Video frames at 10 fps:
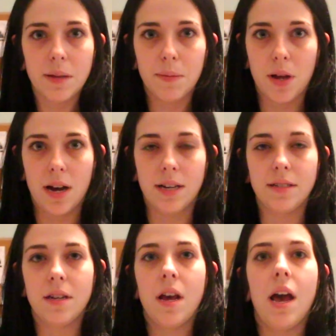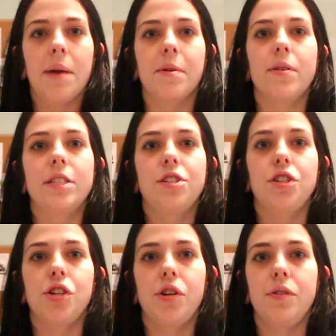the blonde. I'm going
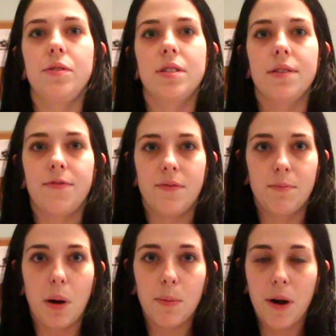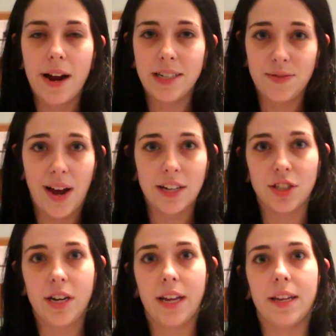to use Pulp Riot's
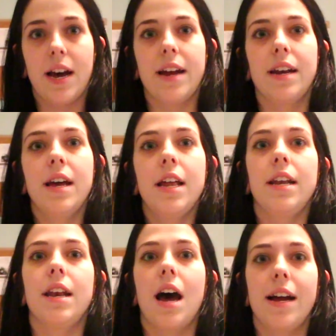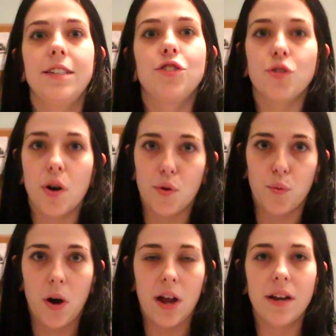Faction 8 line
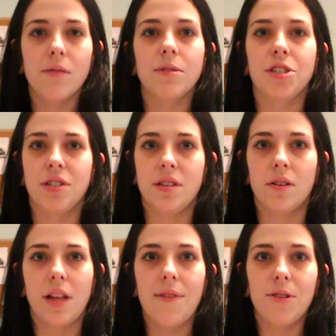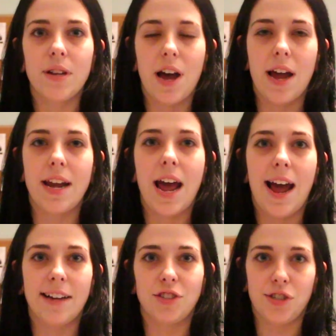9-stroke 1, which is their level 9
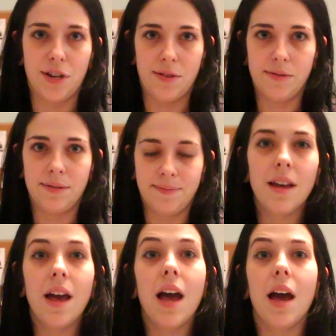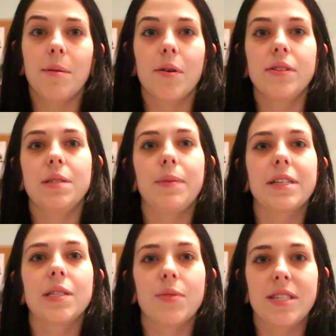ash tone. I'm going to
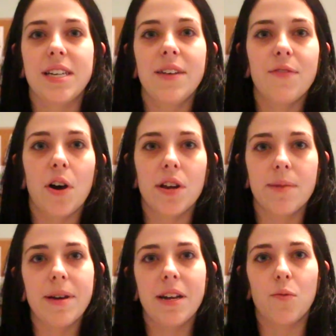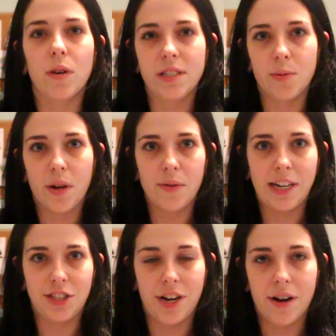mix it with 10 volume in a 1:1
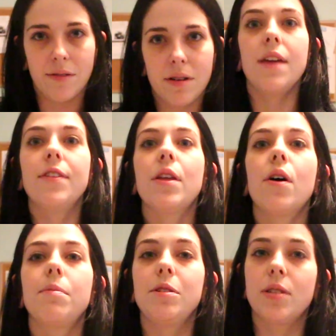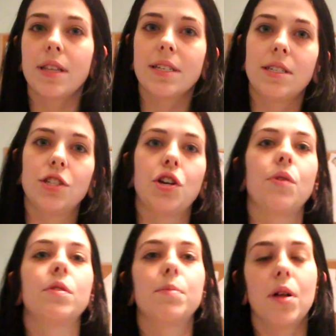ratio. Even though I'm using this to
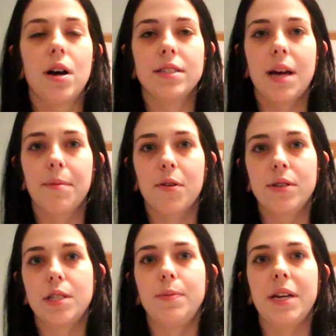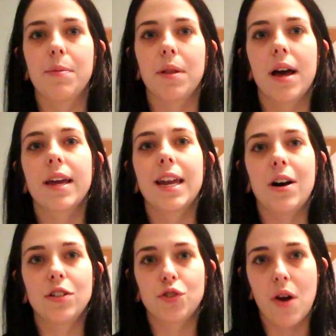tone the blonde, I'm going to be applying it
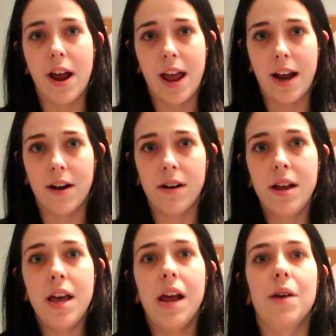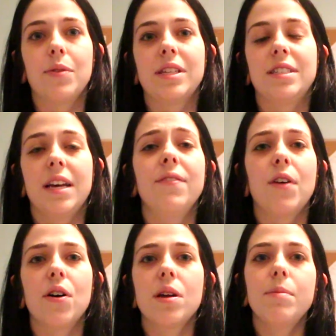on dry hair and with a 10
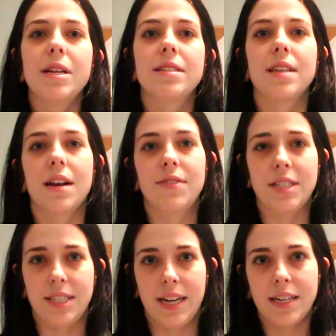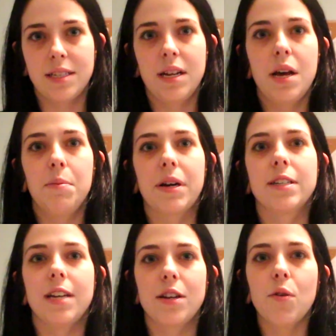volume instead of a 6,
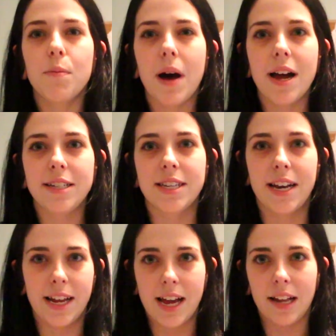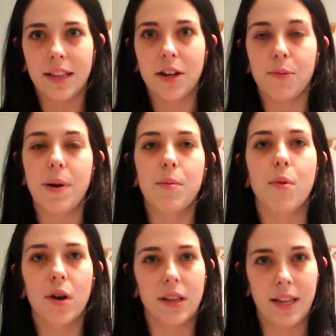because I don't mind getting a little bit
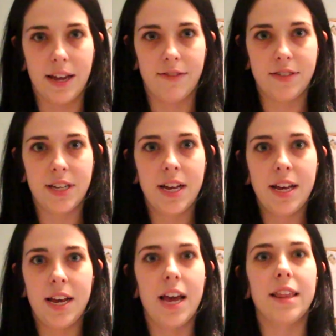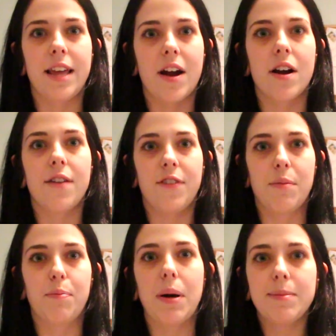more lift in there. If
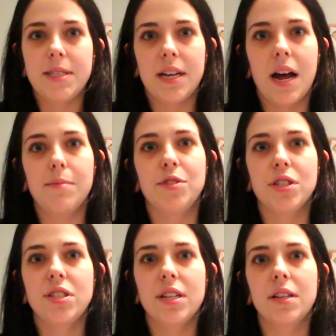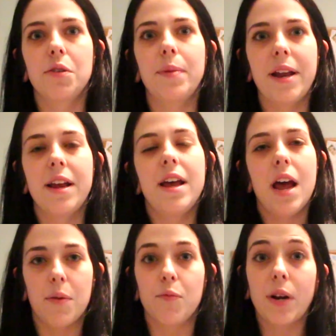it bumps it up just a little bit
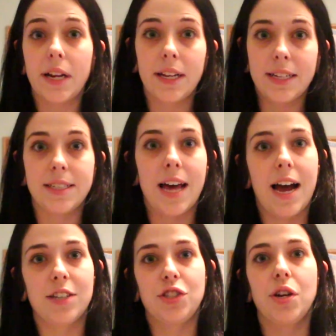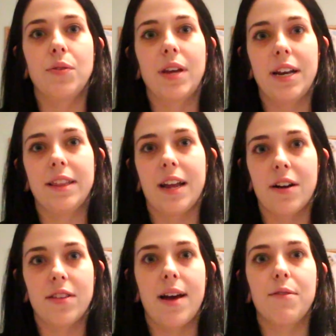and really lets the ash tone get in
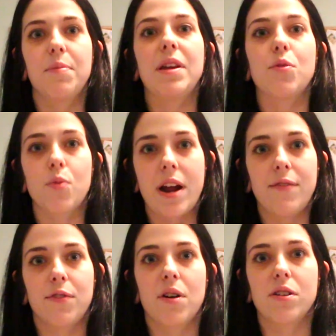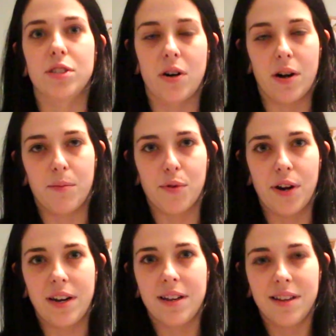there, that would be great for our starting
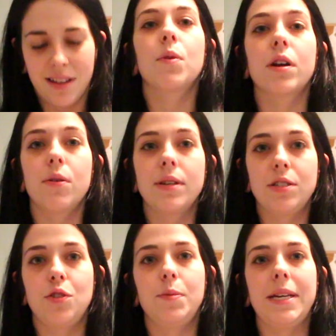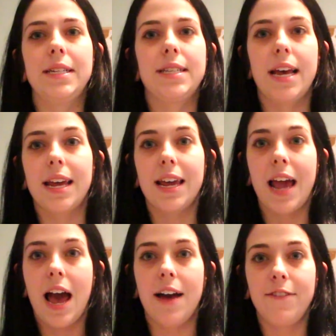point. We're going to be taking
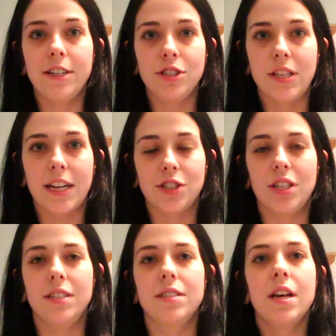1/2-inch sections,